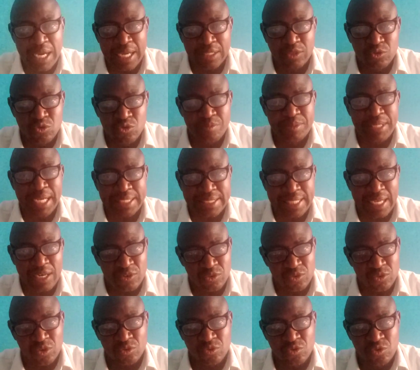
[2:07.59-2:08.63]
group data
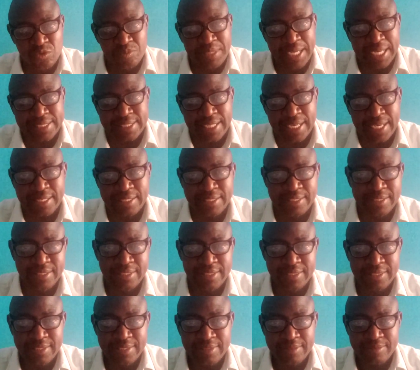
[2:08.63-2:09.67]
and on group data.
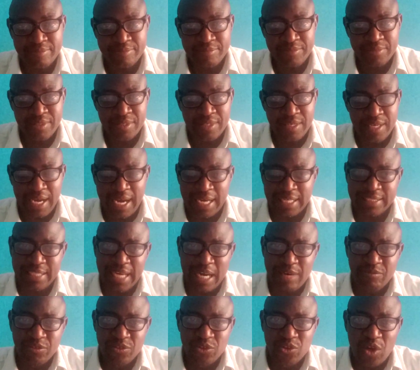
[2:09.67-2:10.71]
And
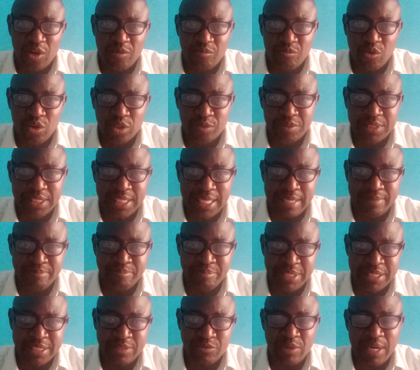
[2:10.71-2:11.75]
having done mode, median,
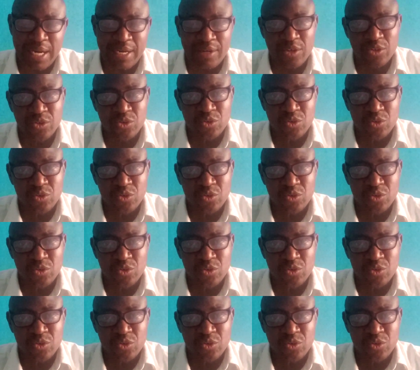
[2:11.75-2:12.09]
mean, we are going